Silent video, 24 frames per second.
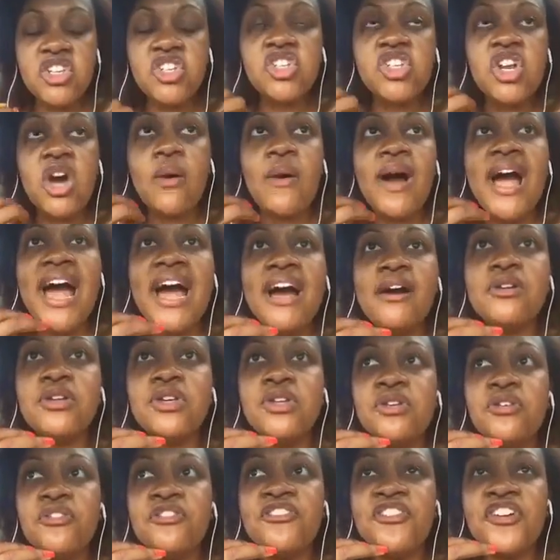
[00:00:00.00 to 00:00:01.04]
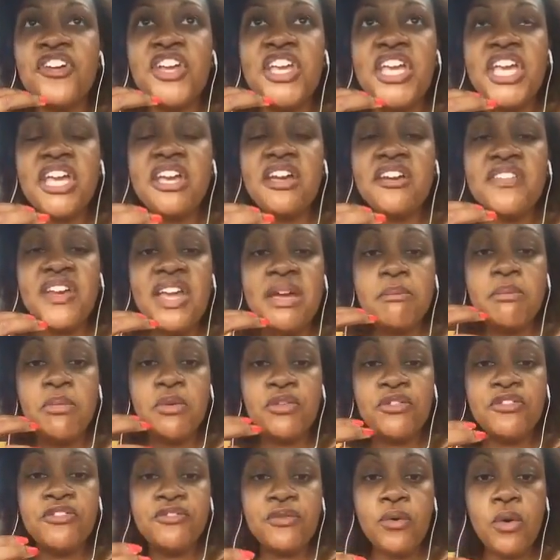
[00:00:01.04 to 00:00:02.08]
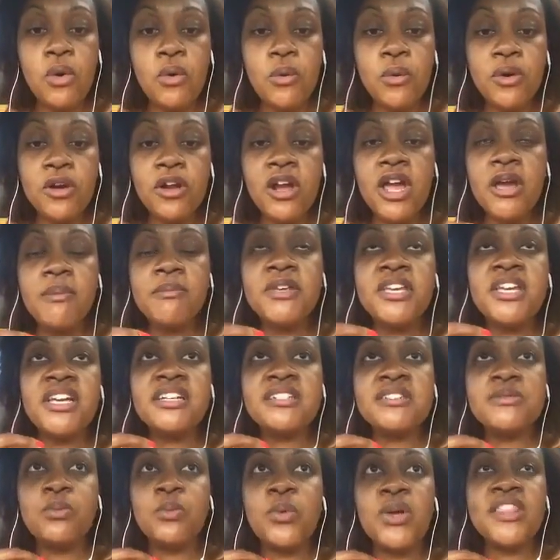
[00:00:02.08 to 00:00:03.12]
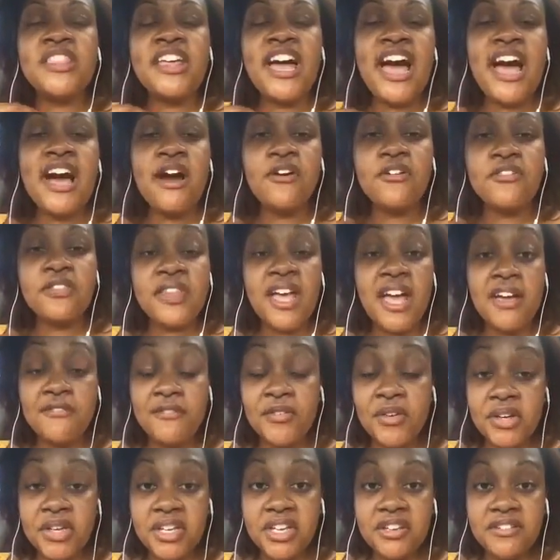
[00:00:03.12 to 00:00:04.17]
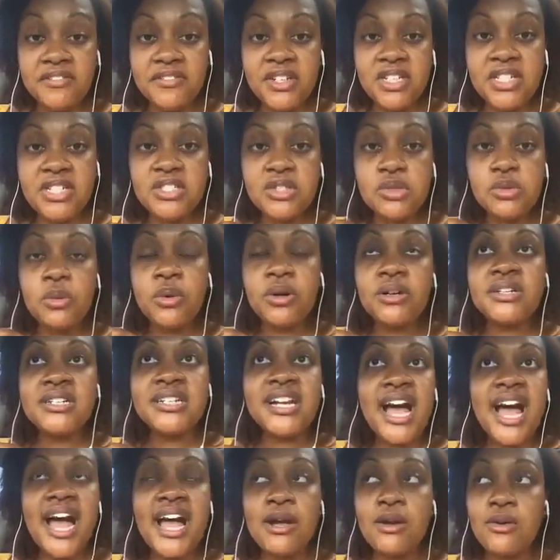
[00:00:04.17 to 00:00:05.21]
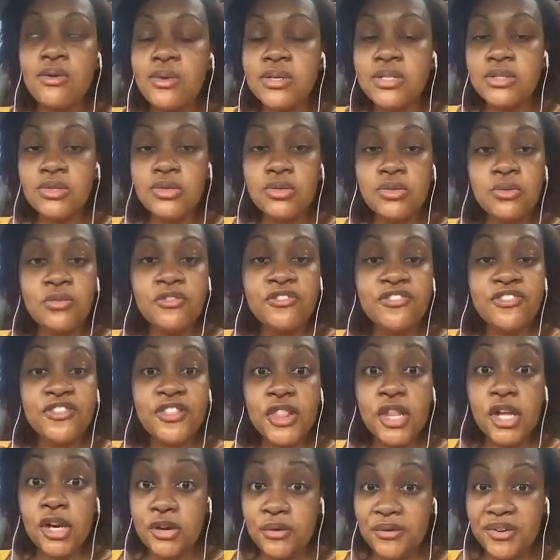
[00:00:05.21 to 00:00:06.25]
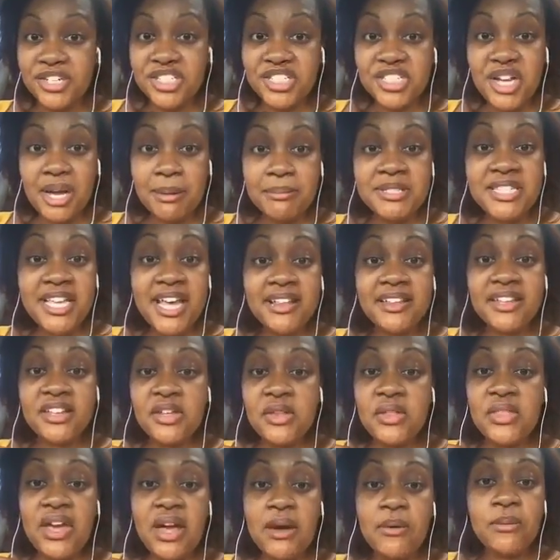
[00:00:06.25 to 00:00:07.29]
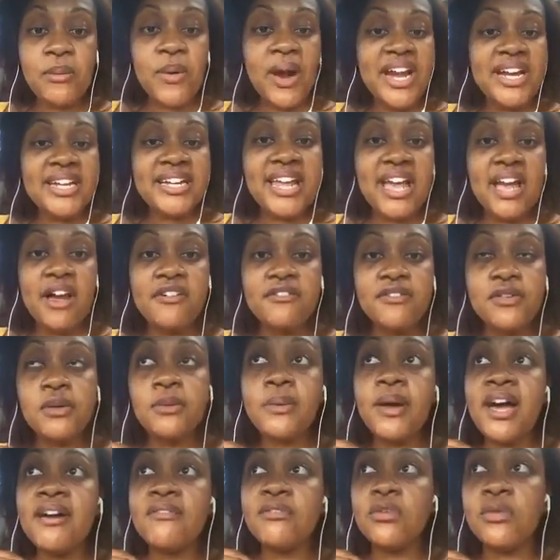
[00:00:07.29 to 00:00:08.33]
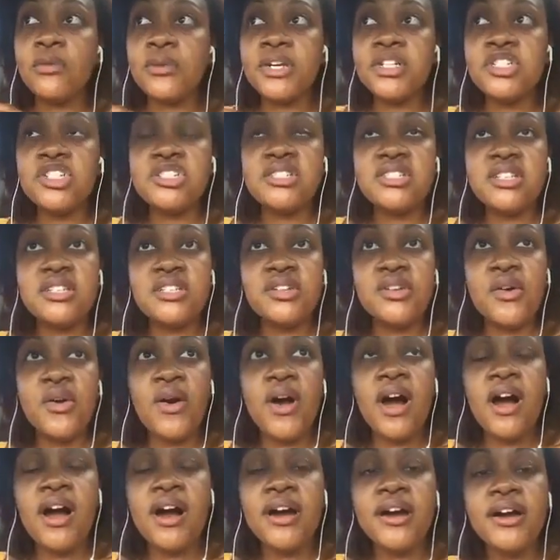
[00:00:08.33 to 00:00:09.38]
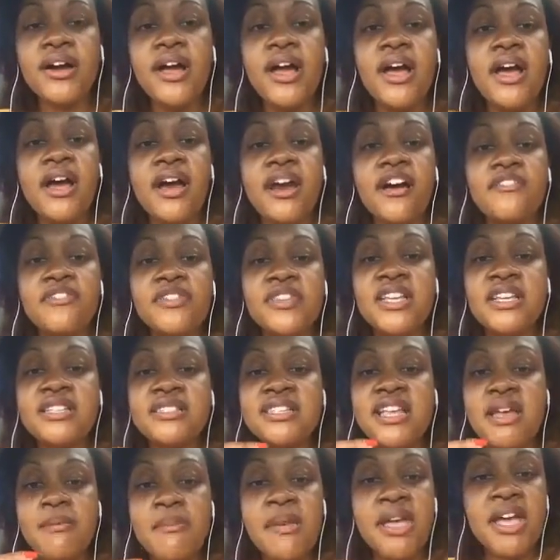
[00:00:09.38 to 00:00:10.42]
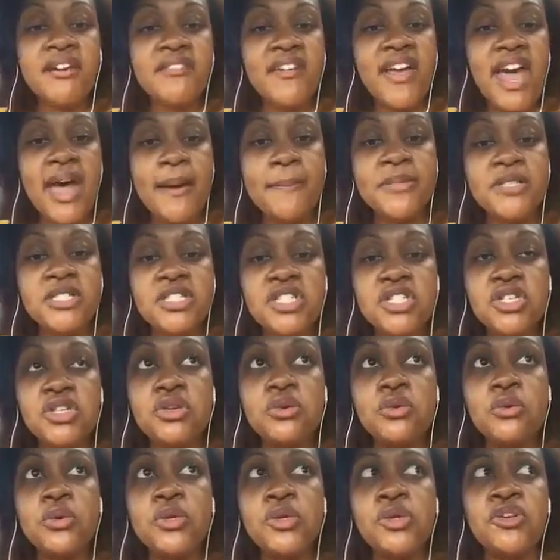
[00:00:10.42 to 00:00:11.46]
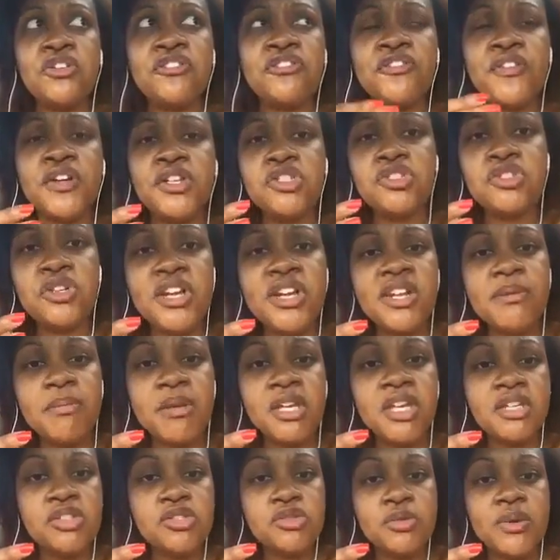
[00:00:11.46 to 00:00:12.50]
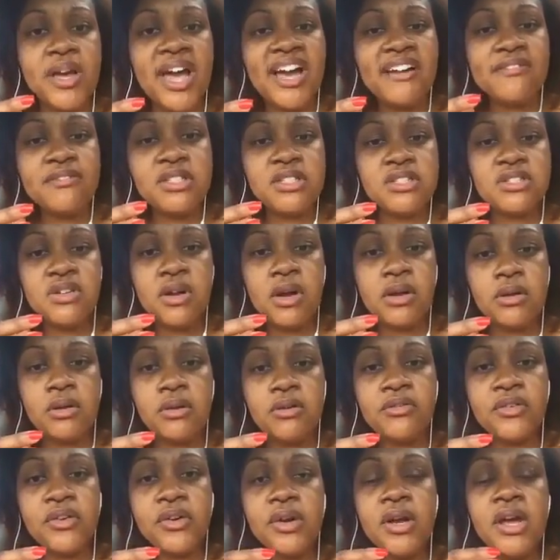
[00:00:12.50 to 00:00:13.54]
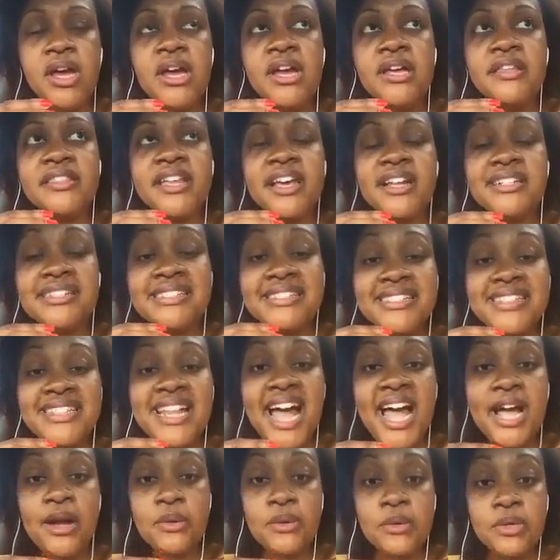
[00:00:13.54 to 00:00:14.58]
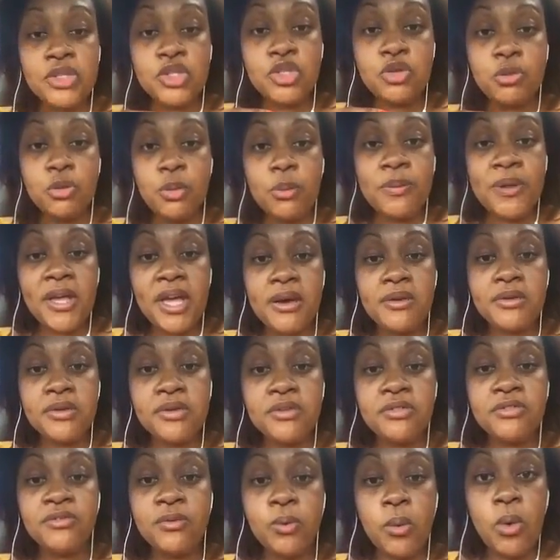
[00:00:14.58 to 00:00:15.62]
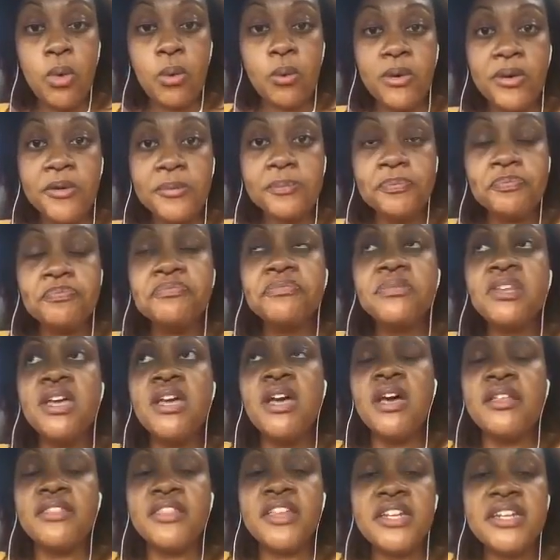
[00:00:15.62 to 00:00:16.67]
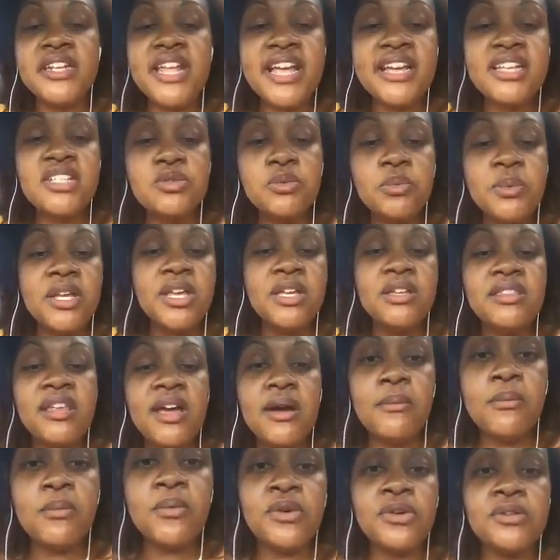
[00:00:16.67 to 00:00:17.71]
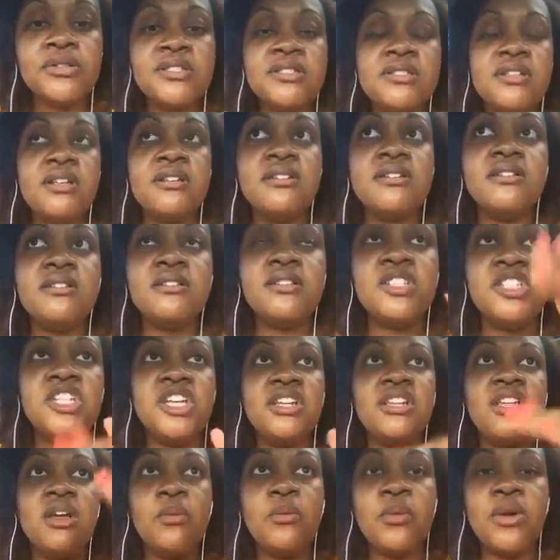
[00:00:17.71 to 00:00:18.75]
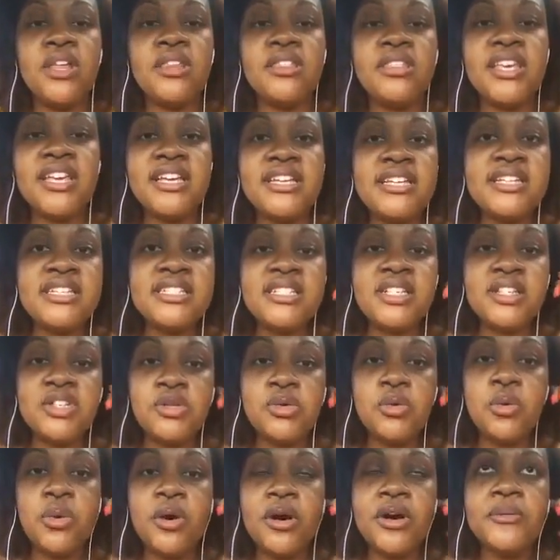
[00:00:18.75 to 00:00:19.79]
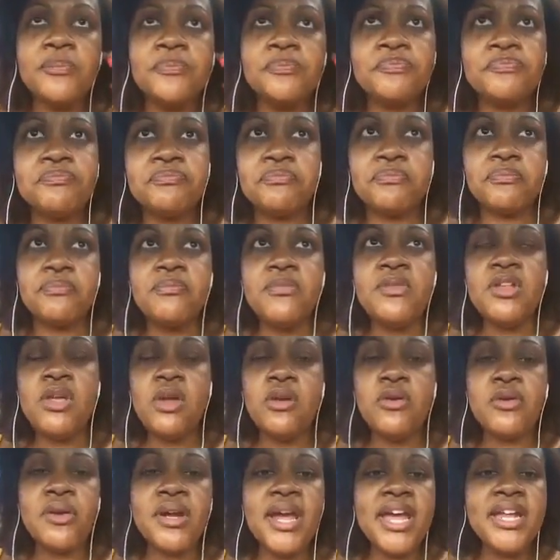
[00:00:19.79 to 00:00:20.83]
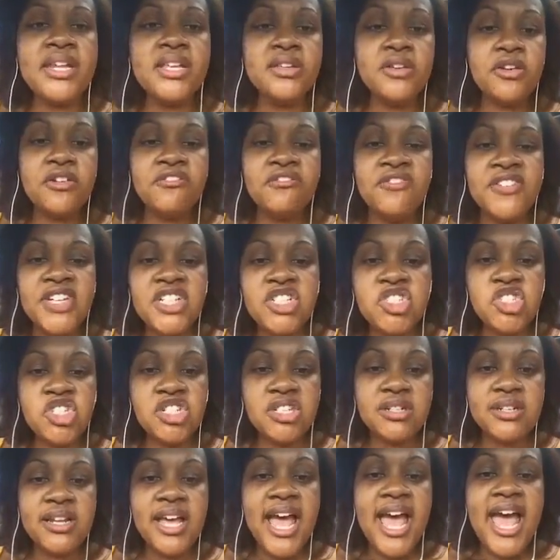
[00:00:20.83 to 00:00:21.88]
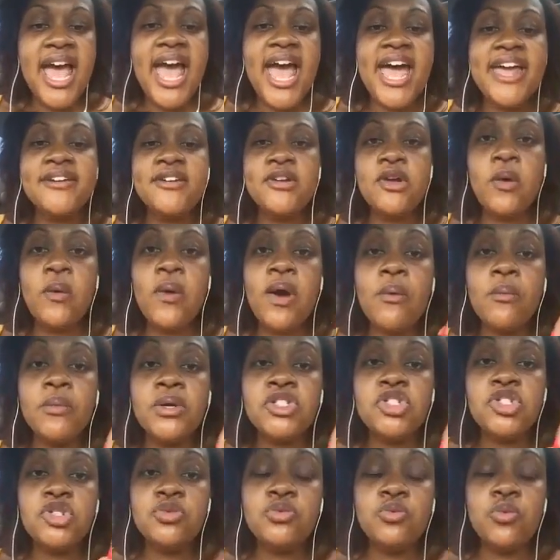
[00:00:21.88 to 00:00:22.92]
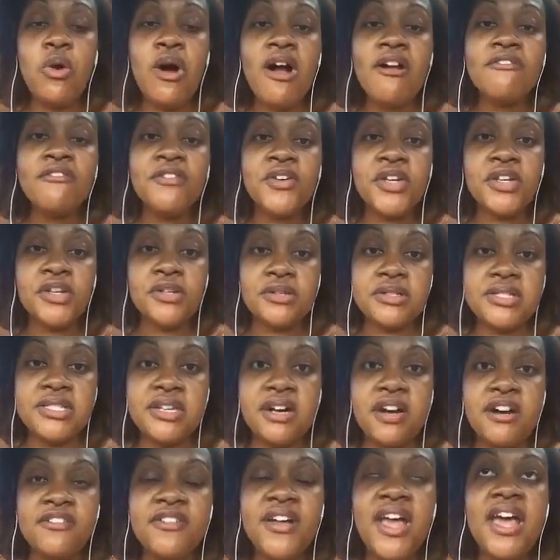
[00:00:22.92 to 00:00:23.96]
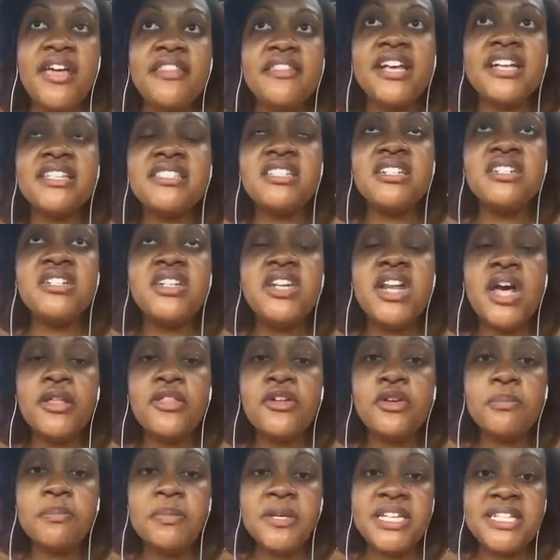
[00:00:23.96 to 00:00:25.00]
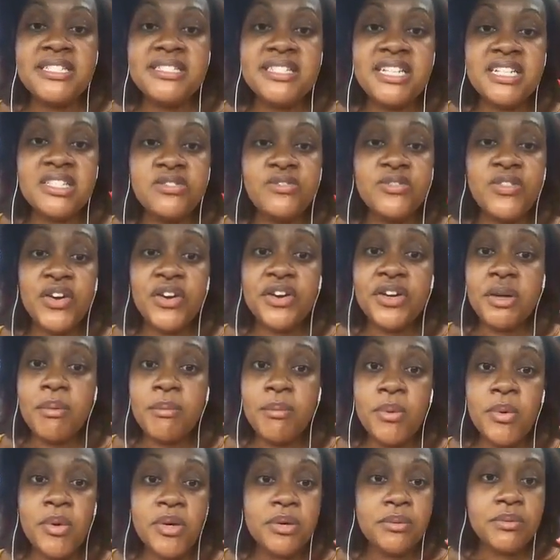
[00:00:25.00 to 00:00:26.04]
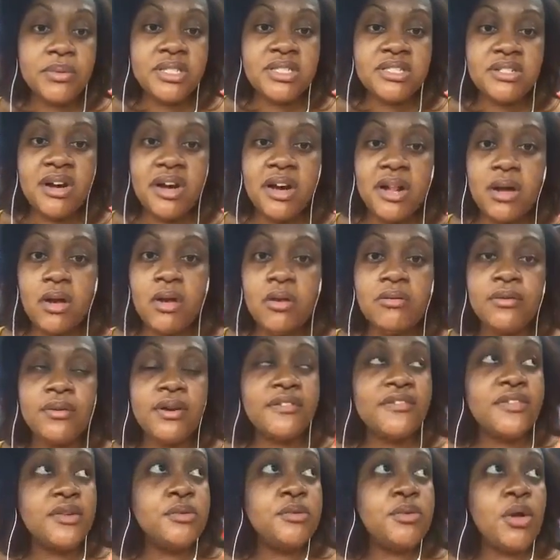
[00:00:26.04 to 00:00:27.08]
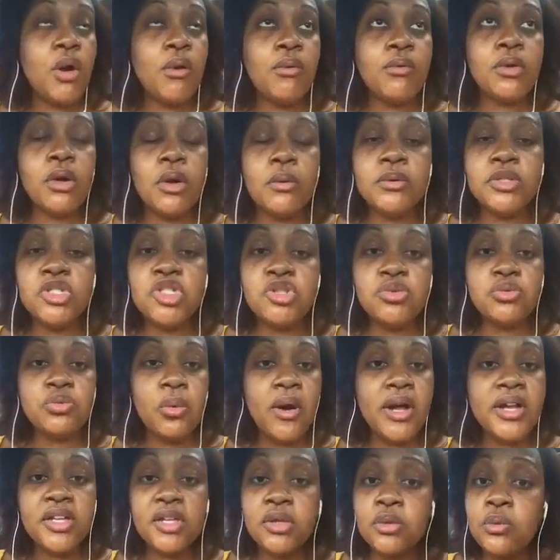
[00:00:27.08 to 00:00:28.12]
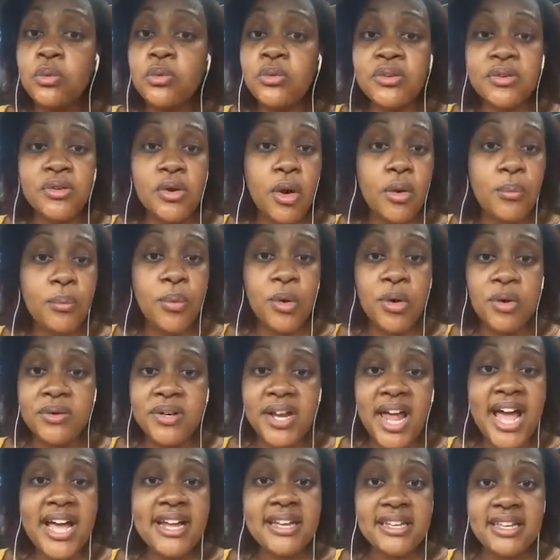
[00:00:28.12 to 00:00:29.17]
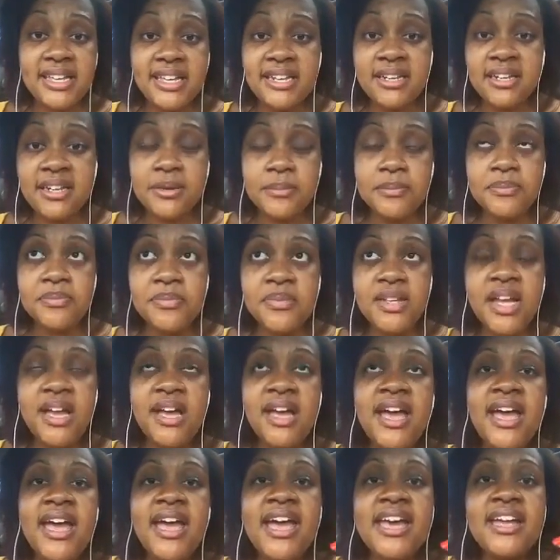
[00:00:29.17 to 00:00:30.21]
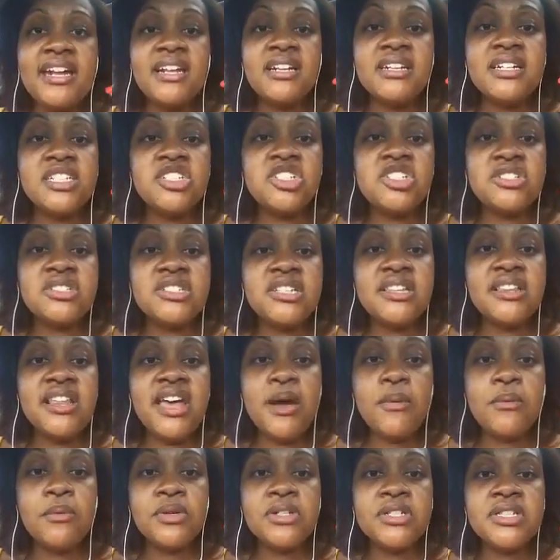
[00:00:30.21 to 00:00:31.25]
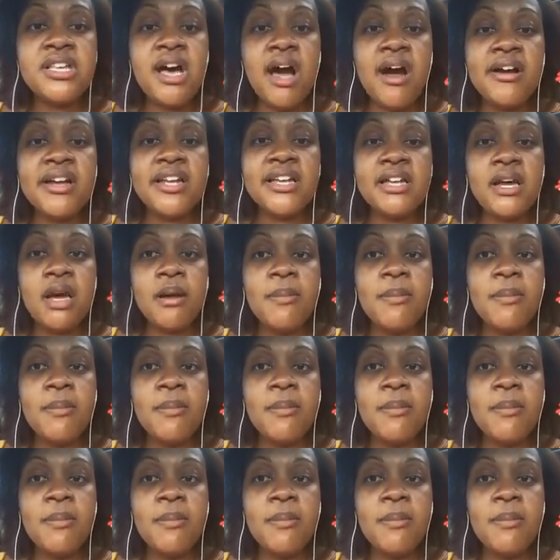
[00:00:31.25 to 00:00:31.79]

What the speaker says: You know, how do you forgive and move forward? Because without that forgiveness, you are not going to flourish. I'm telling you that right now. If you have grudges in your heart of things that may have happened to you, you're frustrated because you have to start over, that is not going to propel you forward. The next week that we're dealing with is your creating your vision and knowing what you want for yourself. That's another piece that's very important when starting over. If you don't know what you want, you will not get it. In addition to that, we're talking